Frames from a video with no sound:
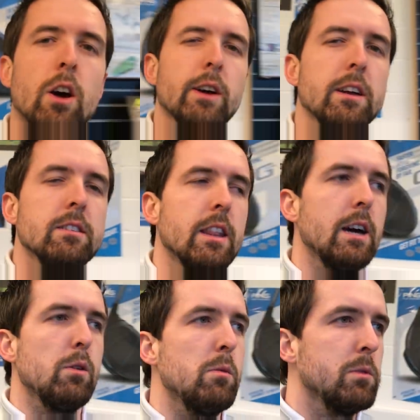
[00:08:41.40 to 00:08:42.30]
Okay, so
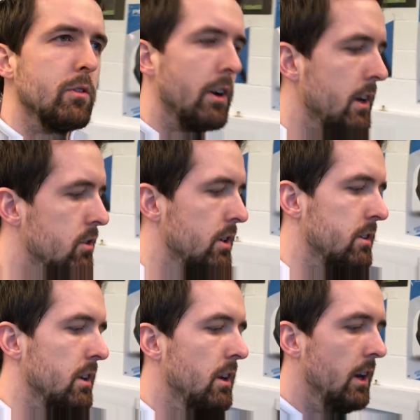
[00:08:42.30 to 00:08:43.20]
that one was very
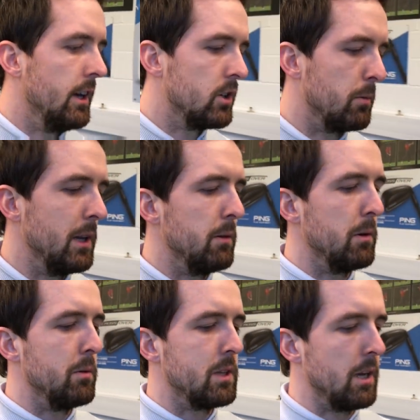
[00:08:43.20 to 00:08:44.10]
interesting. It took me a little
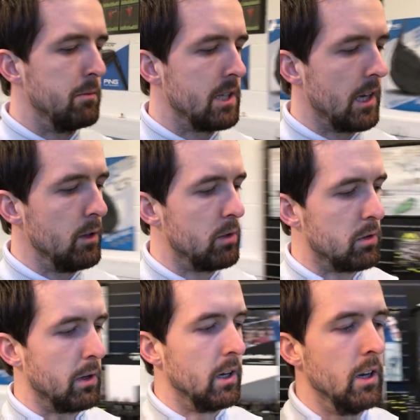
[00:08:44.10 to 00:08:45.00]
bit of time to get used
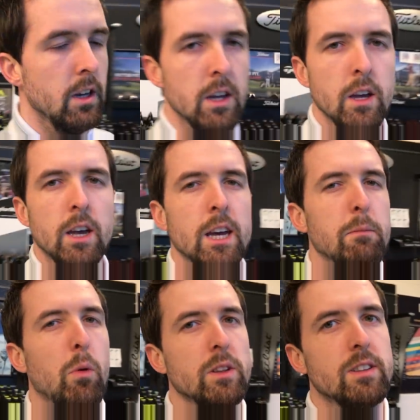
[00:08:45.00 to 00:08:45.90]
to it,
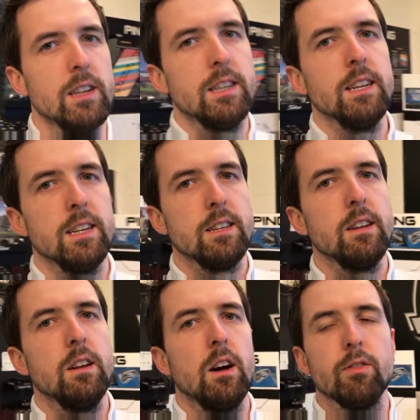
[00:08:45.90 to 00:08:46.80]
but once I did, it
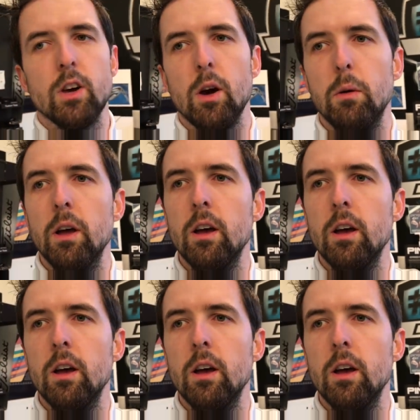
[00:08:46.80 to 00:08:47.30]
didn't half go.